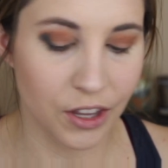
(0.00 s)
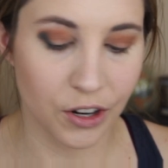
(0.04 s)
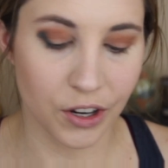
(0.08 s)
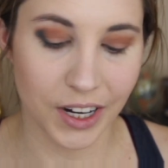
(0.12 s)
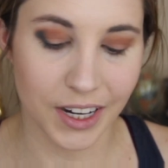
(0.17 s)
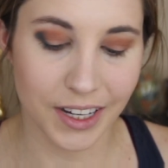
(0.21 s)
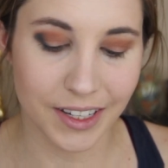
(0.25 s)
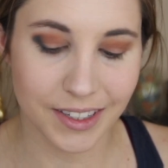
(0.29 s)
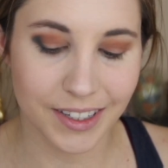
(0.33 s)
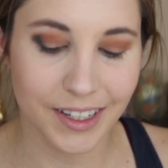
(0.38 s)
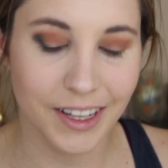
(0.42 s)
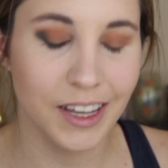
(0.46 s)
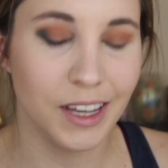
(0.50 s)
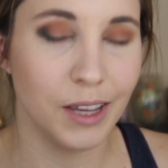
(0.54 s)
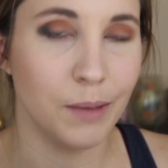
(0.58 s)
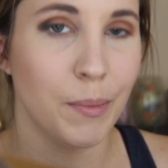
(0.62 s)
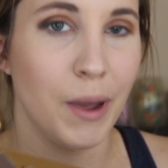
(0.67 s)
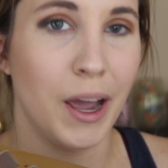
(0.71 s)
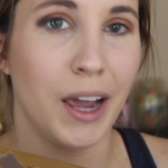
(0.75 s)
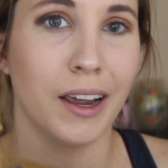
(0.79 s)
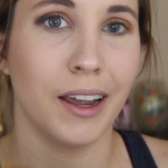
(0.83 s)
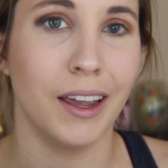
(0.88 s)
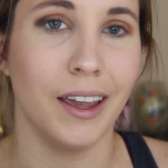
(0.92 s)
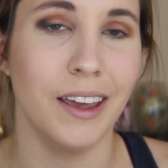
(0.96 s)
There is
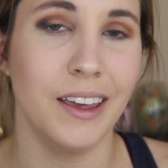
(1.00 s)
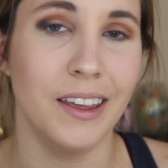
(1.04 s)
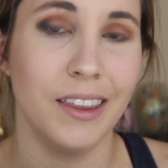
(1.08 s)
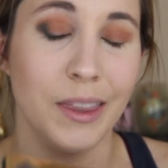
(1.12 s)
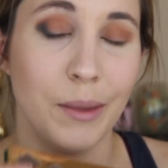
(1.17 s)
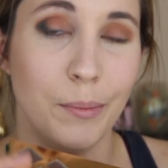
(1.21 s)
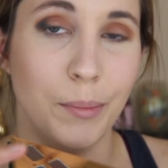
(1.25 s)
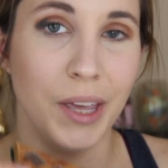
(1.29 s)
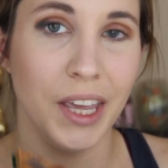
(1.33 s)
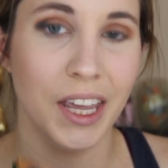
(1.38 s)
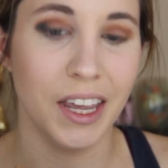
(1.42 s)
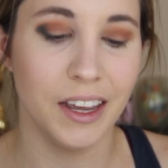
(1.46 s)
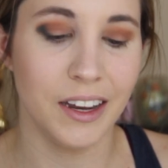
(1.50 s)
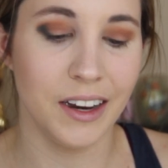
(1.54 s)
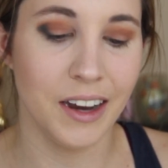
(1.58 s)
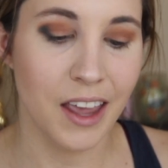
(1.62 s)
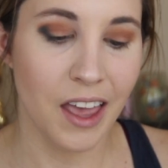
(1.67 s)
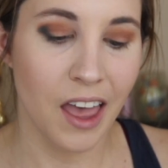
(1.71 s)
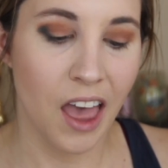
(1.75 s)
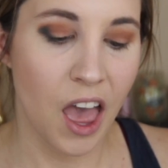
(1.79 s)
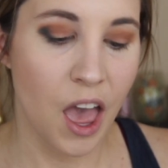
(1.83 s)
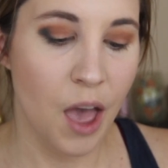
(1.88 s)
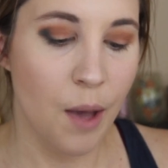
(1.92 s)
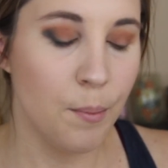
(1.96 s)
kickback in the pan,
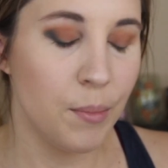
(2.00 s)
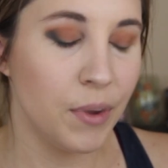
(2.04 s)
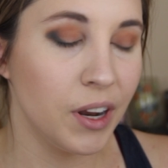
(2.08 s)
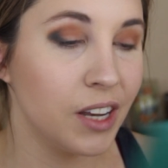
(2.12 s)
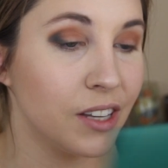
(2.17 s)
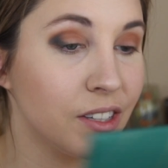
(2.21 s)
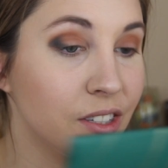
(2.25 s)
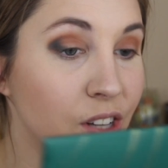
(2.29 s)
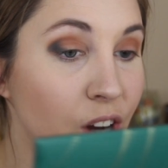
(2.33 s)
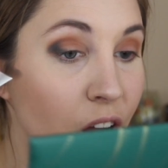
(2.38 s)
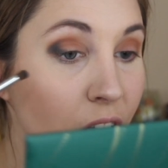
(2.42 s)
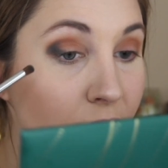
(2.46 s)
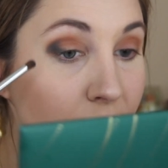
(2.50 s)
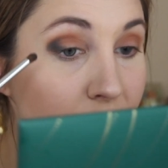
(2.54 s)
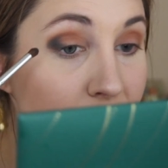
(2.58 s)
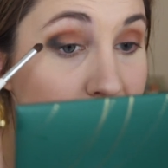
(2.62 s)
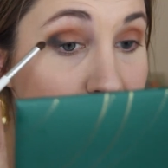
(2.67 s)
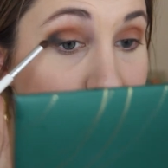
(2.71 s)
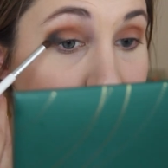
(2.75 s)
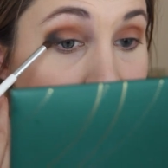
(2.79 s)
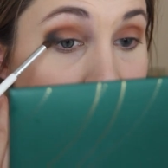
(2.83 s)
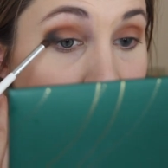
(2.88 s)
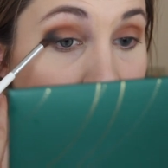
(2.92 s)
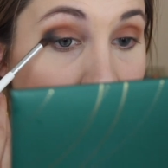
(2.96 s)
but it's not
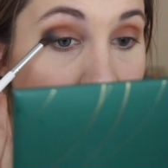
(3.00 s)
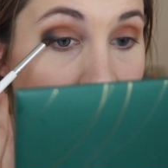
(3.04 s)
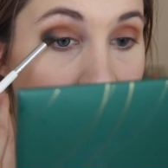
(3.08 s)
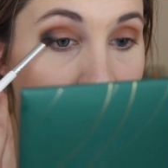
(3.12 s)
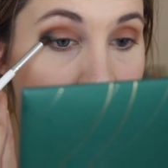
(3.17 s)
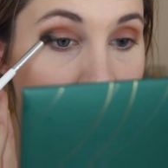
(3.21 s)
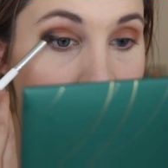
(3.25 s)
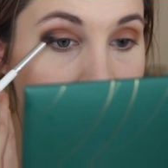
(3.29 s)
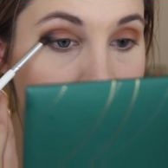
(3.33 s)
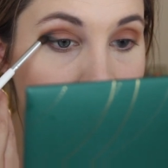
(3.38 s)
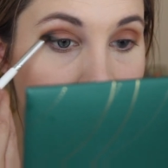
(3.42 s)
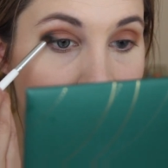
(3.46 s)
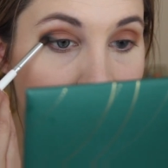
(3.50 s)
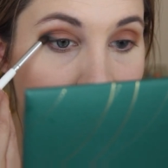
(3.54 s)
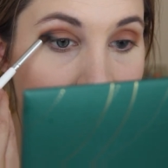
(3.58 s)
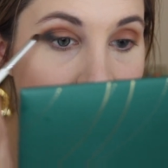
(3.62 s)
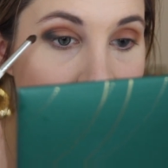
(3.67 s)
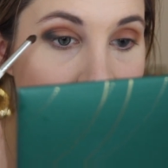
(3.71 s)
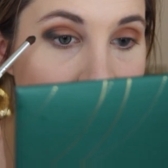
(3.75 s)
a ton.